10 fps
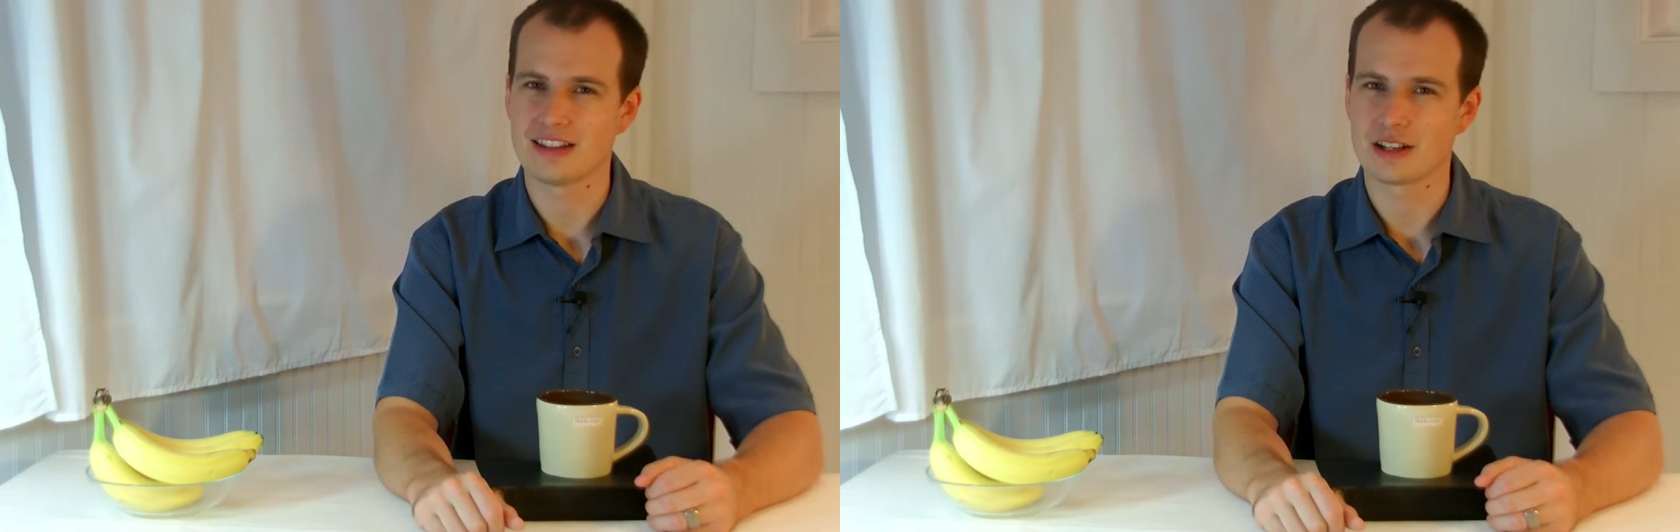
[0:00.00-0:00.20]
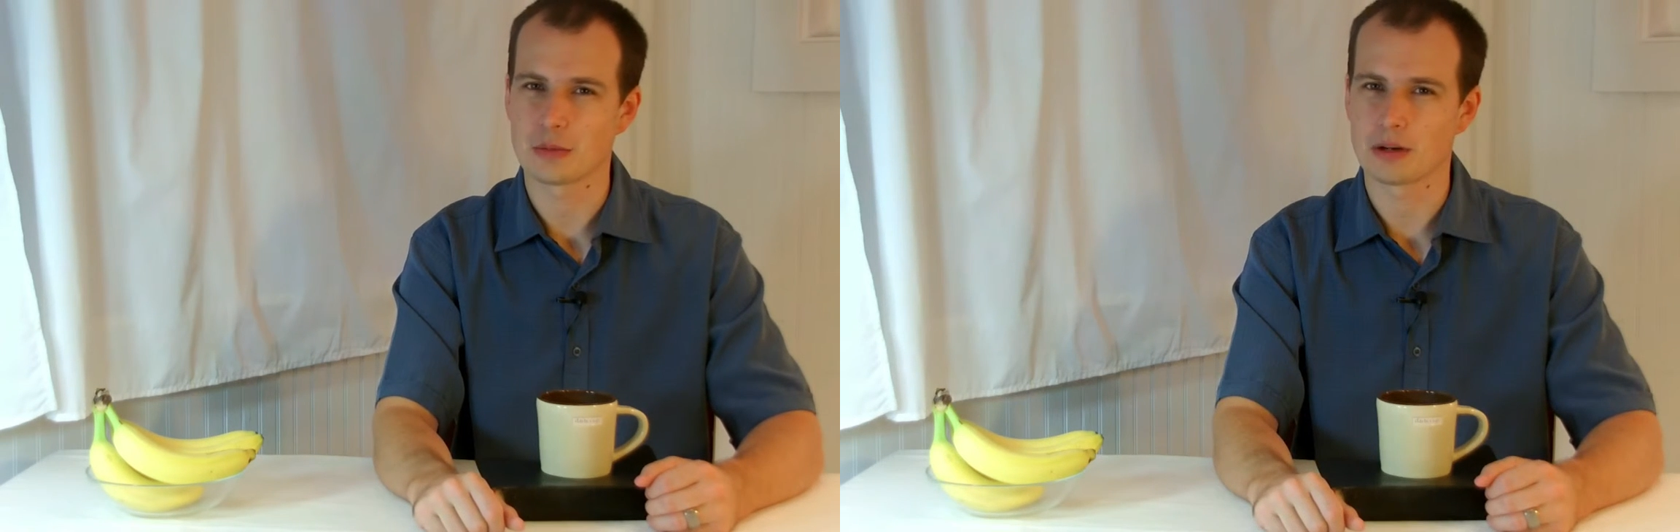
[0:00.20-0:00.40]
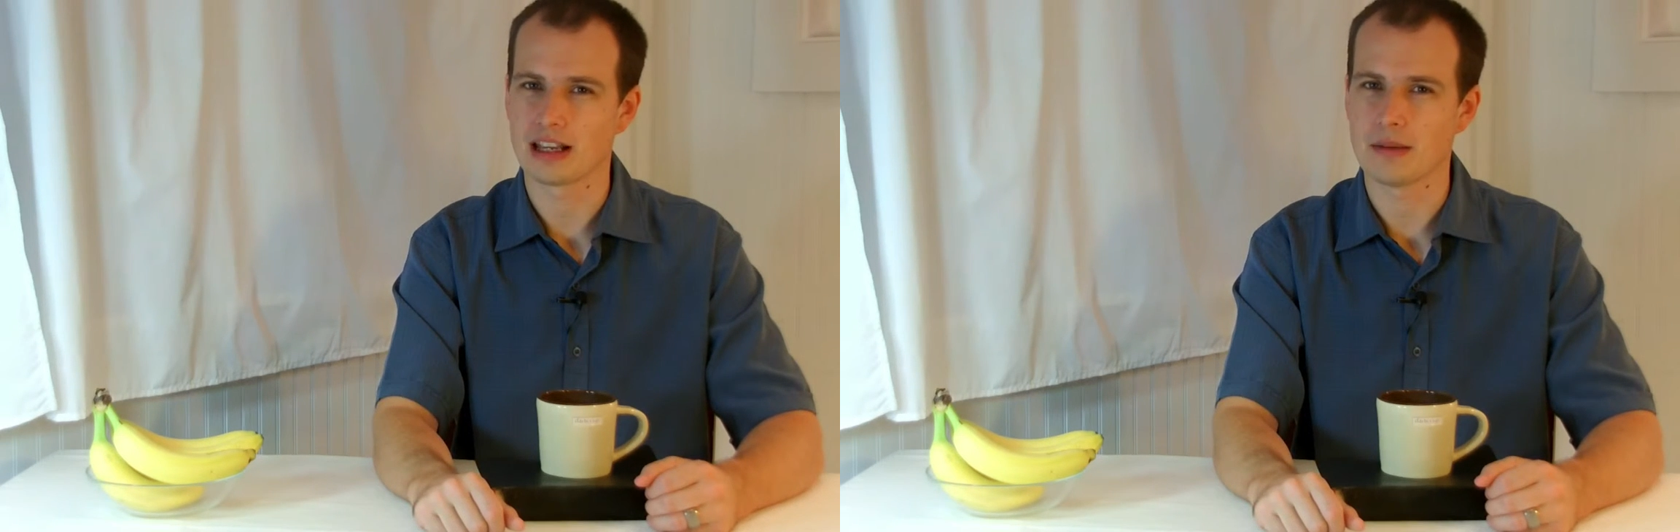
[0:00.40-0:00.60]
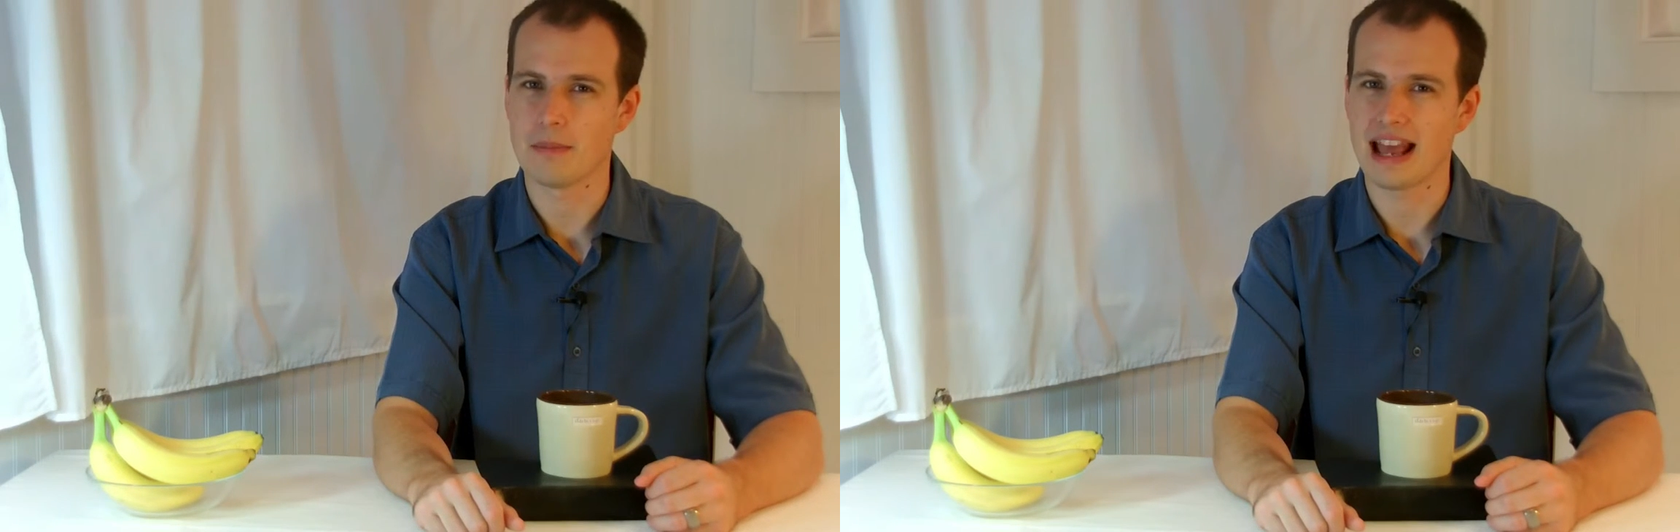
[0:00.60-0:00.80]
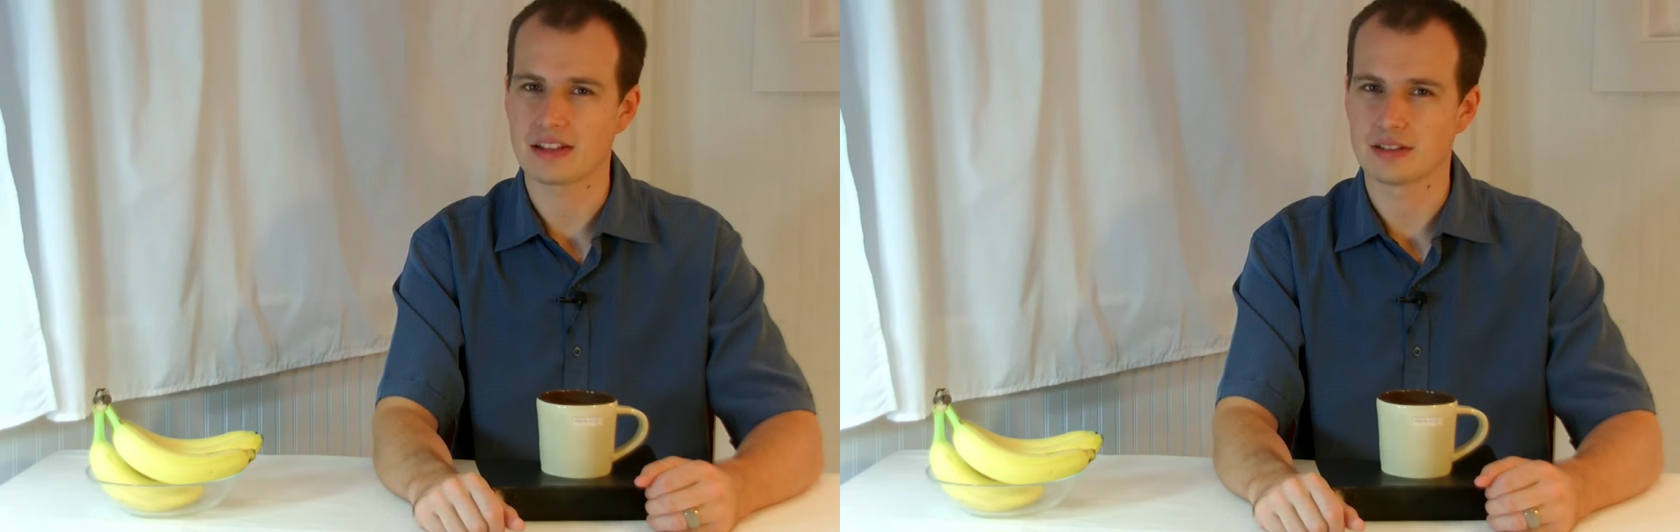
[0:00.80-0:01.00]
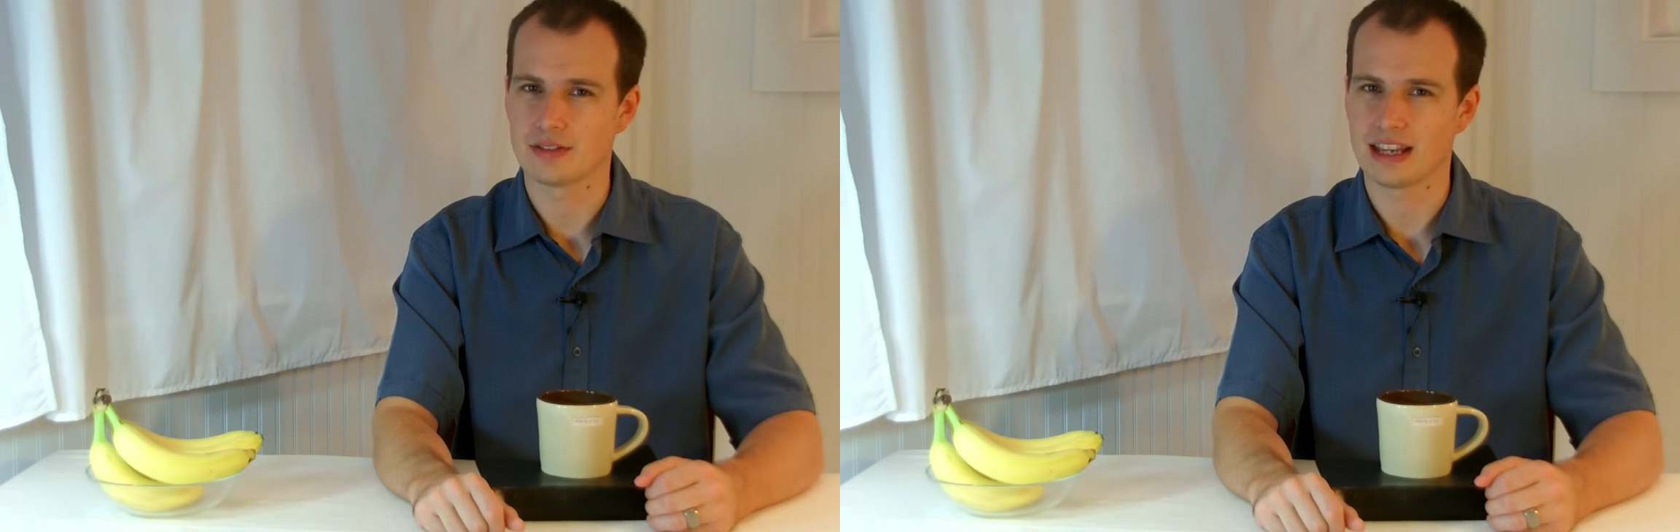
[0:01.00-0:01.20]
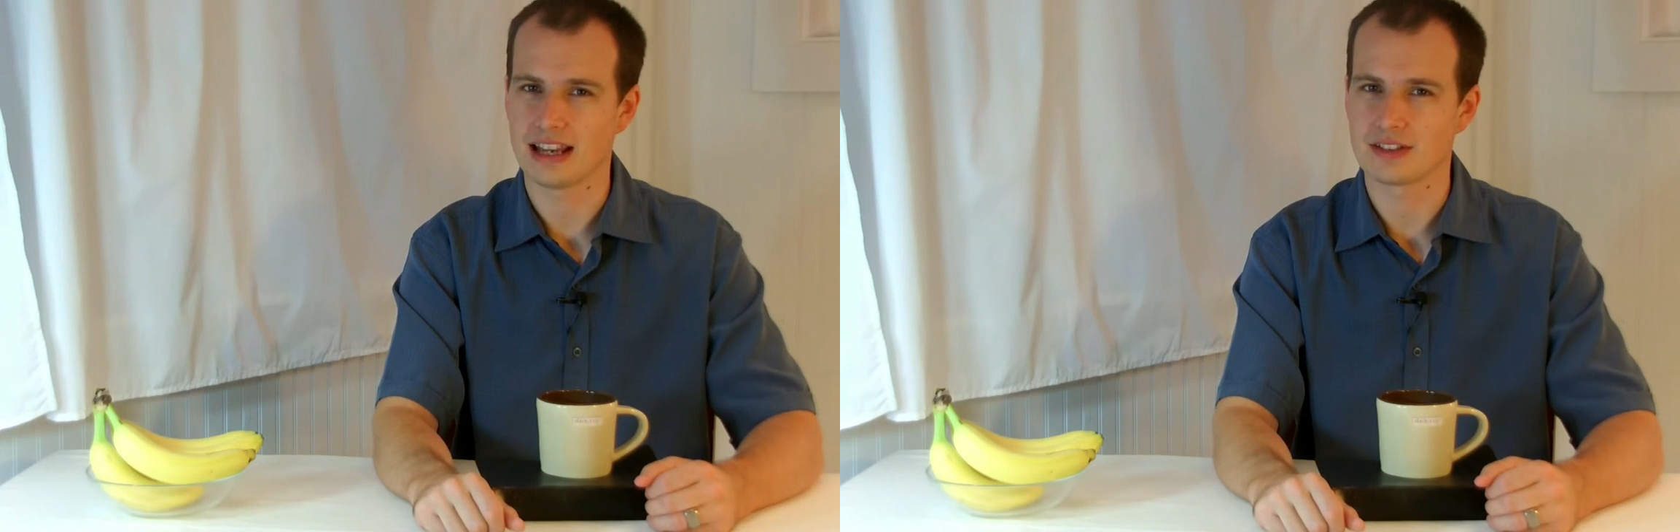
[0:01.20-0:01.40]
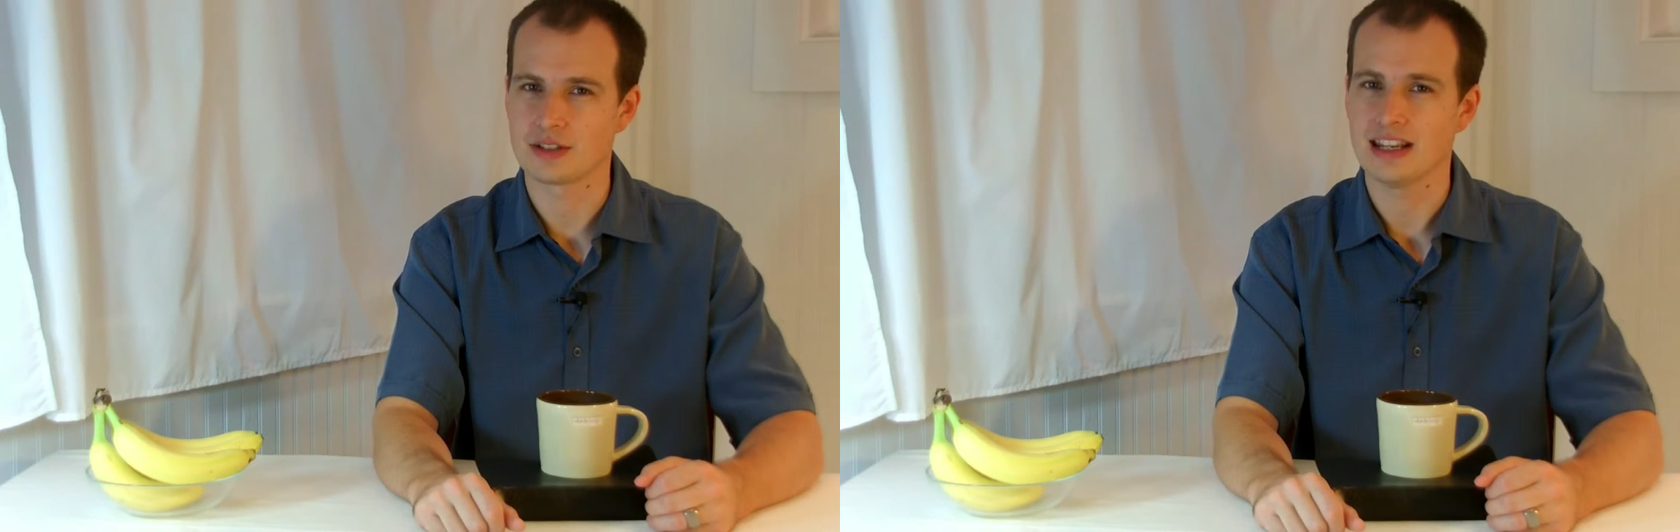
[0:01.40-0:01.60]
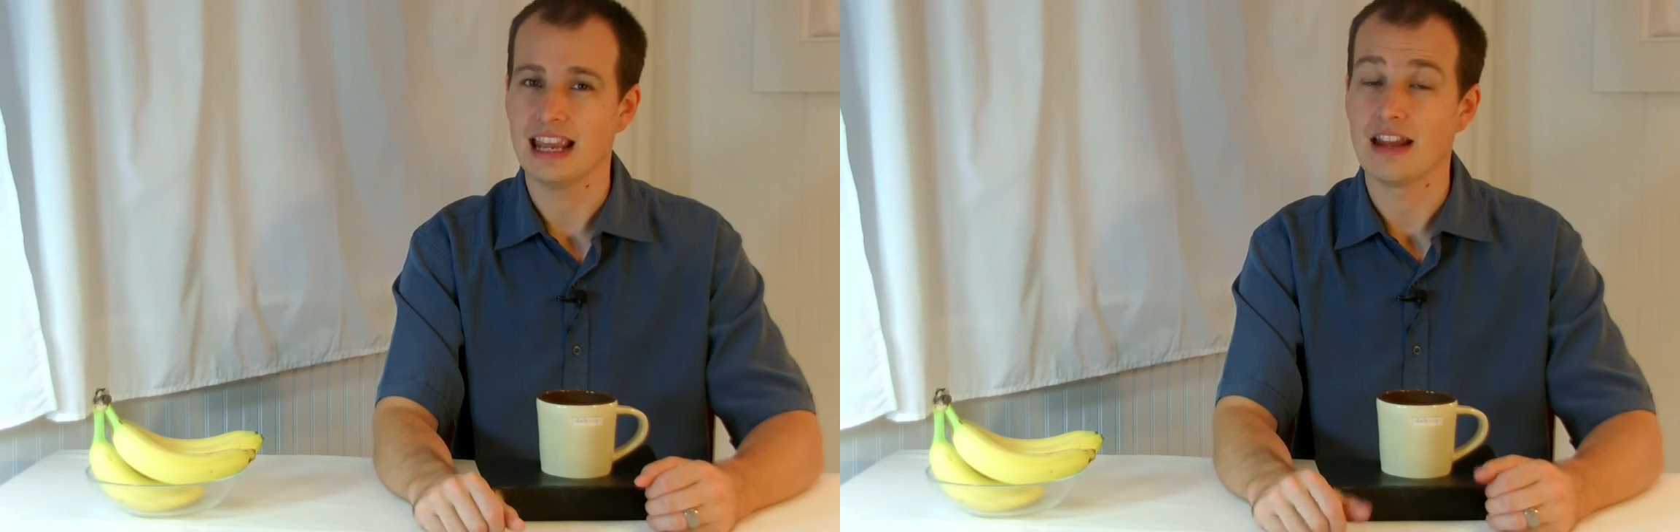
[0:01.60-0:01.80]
They're going to bring in a massive catch